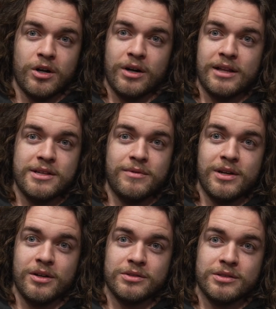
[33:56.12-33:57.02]
Our Adley
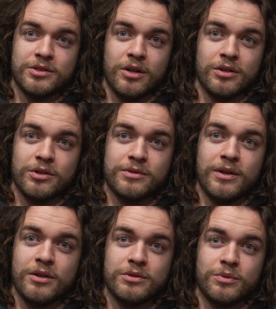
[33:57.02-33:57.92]
videos and Sean Durst
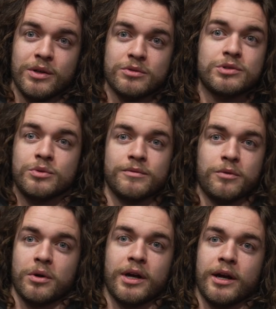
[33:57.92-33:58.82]
videos, we don't shoot in
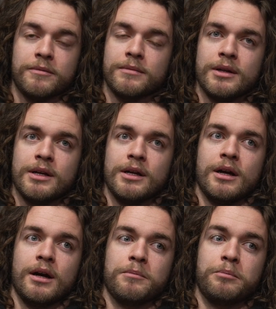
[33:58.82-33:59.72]
4K.
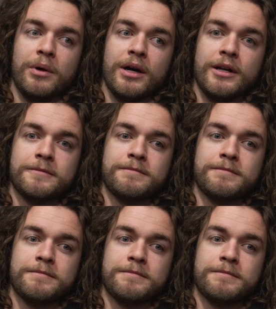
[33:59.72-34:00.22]
But